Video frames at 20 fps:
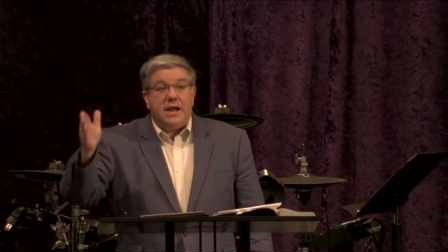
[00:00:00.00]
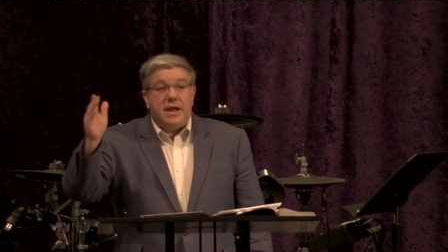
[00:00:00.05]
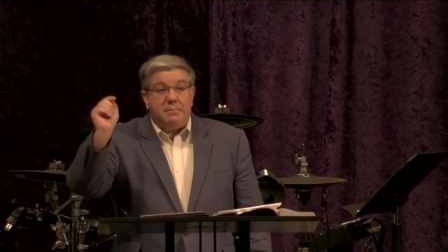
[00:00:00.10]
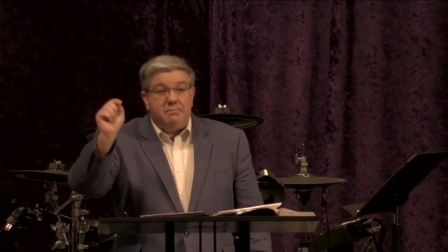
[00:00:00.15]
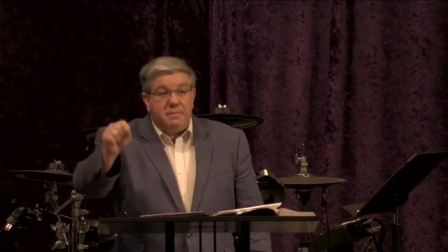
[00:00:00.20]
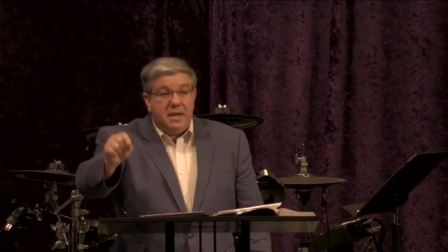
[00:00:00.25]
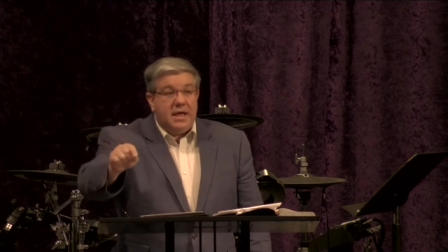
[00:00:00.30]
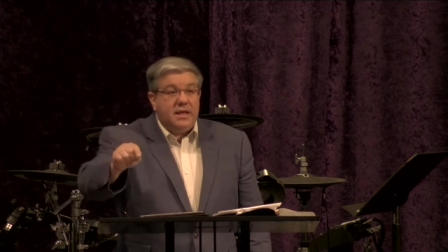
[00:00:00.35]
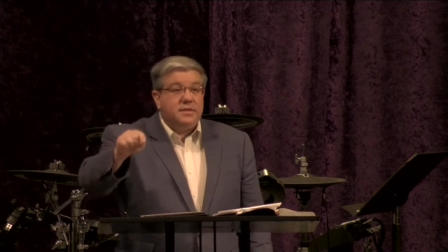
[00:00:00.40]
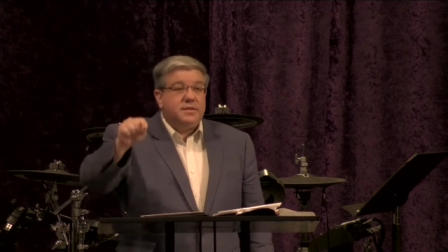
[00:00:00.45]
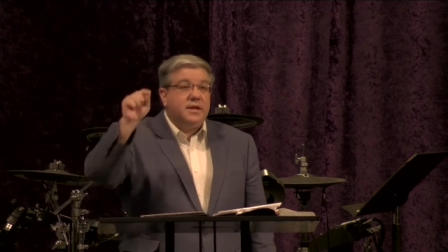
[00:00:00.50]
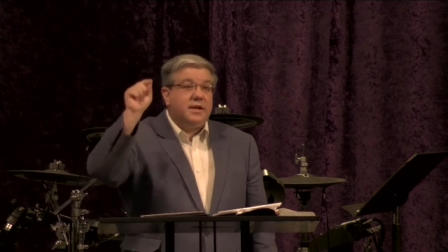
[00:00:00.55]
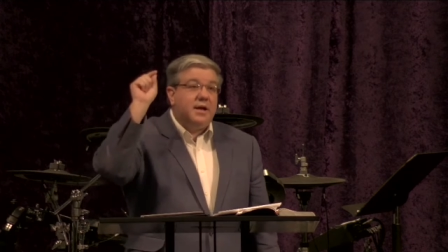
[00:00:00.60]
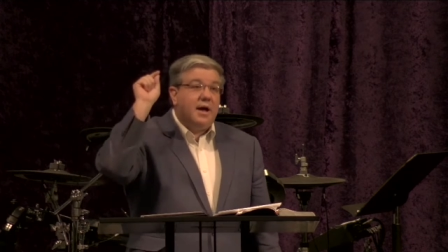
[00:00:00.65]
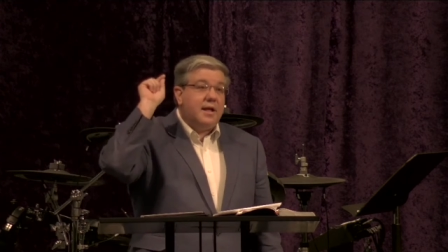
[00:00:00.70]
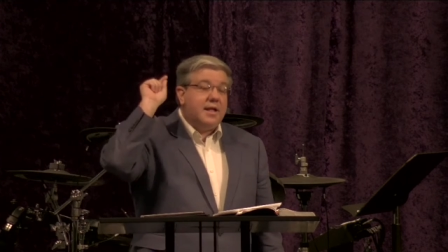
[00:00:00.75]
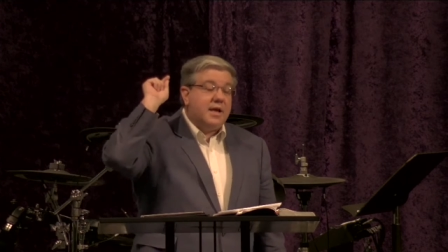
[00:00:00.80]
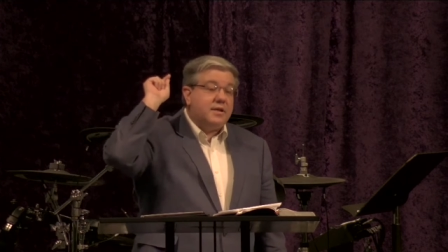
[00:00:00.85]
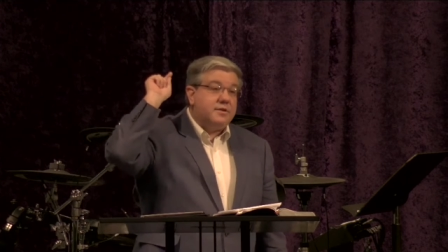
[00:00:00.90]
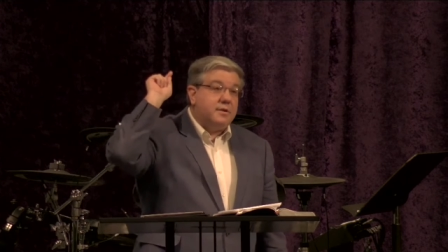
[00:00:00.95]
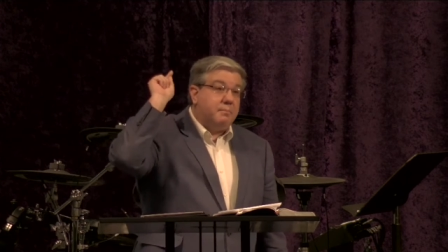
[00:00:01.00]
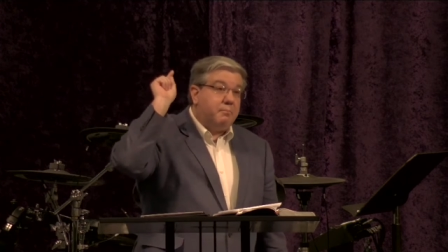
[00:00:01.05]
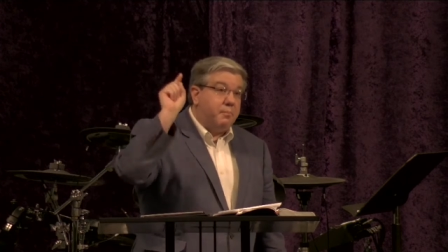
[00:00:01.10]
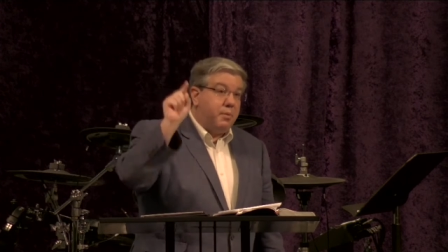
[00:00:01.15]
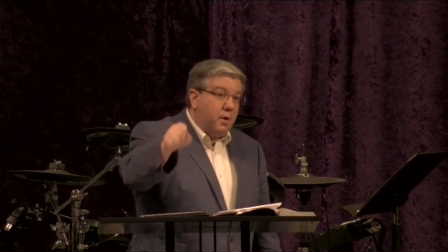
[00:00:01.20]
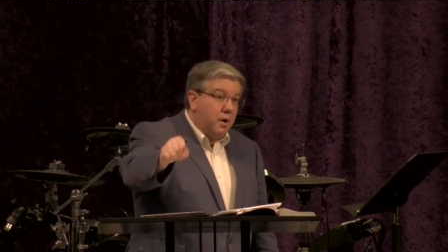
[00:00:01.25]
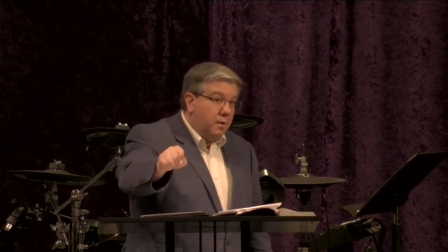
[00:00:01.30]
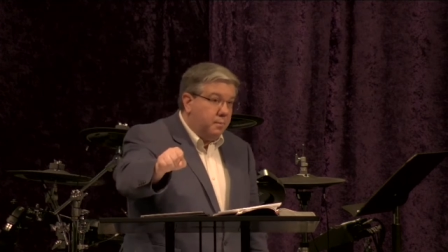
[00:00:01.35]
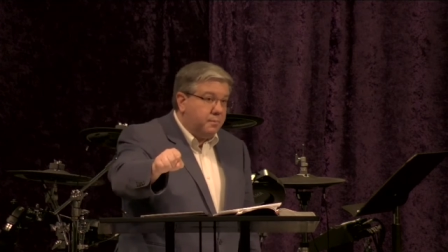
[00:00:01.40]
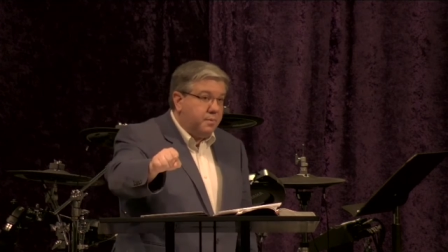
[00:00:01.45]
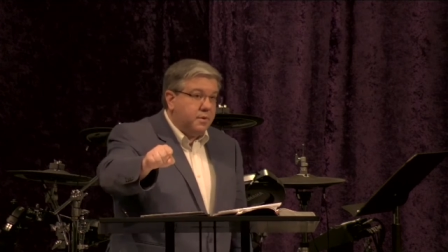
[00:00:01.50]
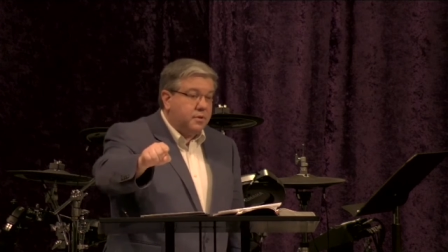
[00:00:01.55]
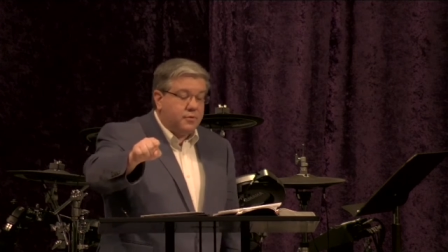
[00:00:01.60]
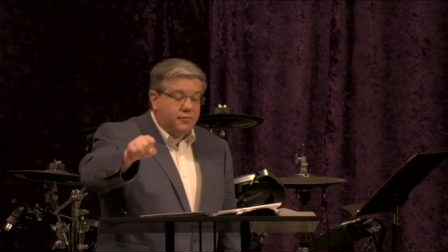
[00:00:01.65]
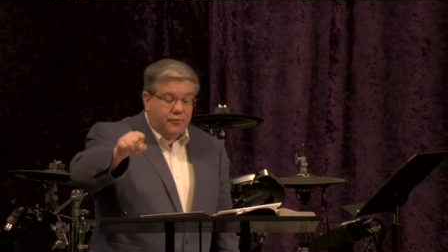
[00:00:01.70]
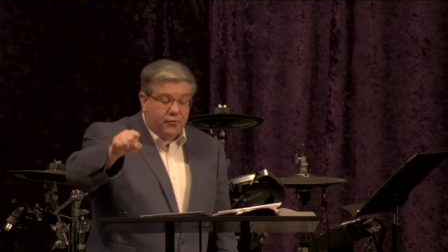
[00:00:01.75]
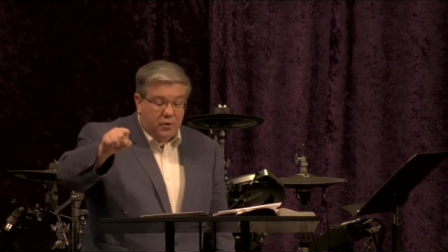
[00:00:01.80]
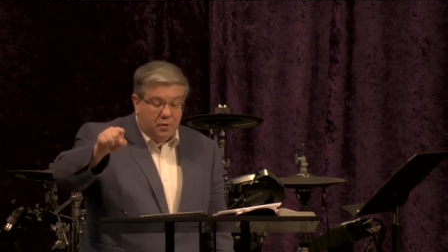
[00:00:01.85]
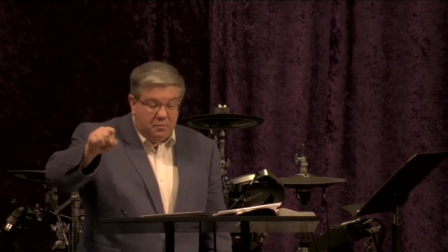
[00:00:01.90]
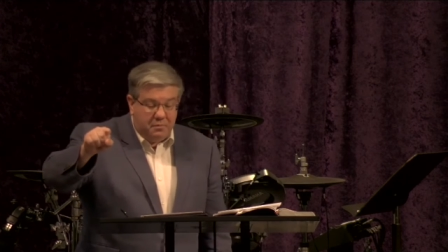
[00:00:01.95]
it means that God has a purpose
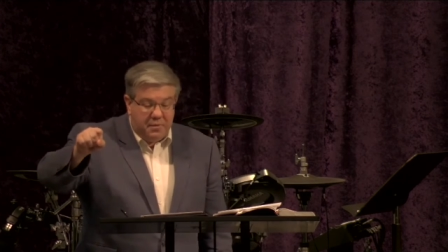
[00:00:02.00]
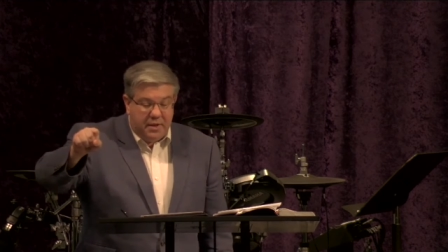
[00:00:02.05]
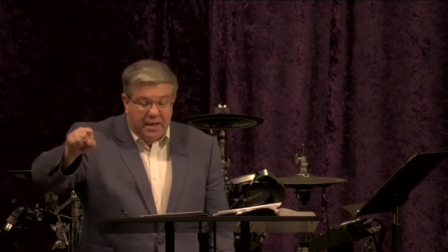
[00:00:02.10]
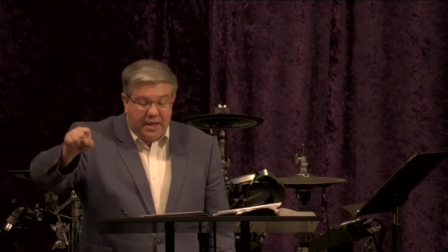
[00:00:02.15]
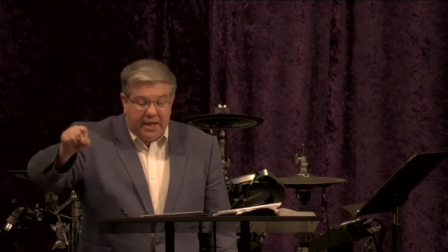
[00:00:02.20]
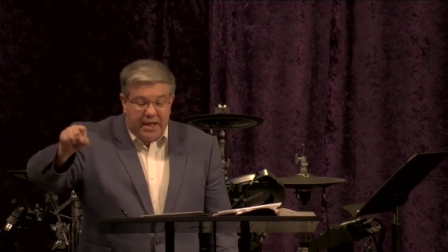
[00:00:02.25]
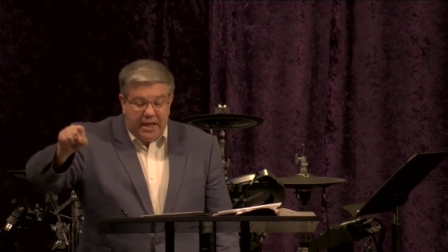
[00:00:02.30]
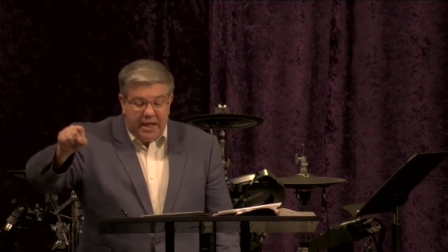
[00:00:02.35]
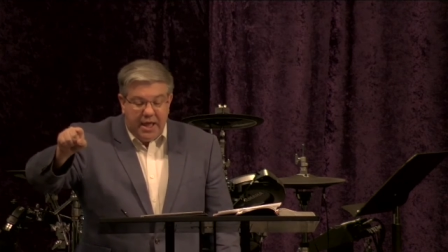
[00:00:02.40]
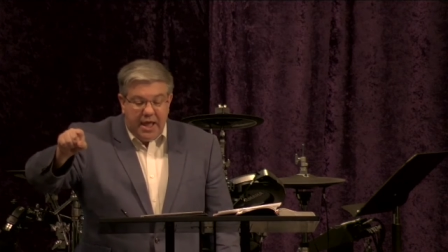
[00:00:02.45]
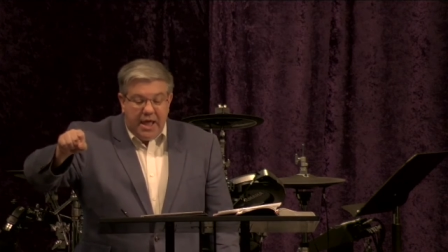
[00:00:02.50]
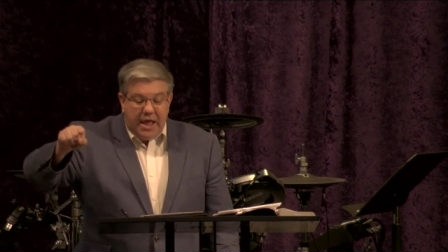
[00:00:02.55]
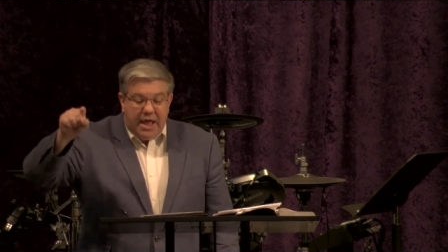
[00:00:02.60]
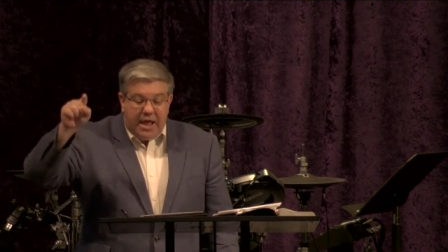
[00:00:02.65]
for me.